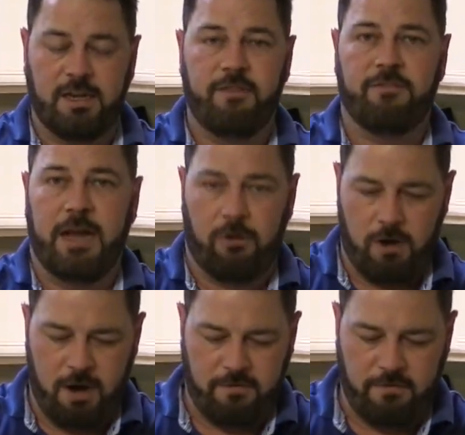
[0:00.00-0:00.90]
any flour
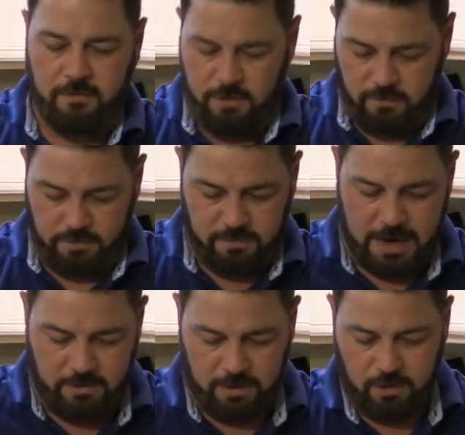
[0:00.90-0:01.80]
off if you've over
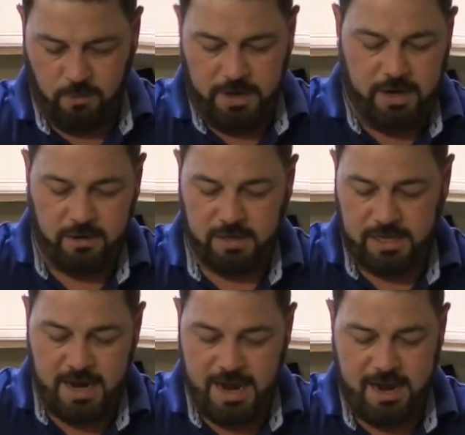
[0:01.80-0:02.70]
floured a little bit here as
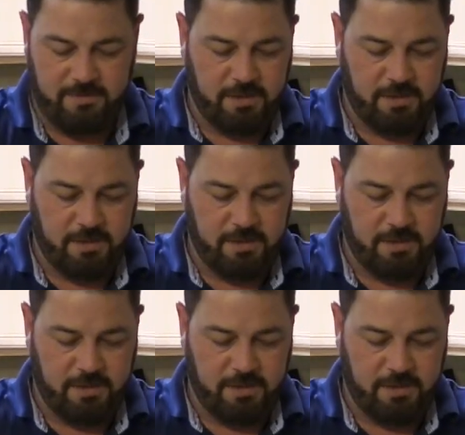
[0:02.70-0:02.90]
I have,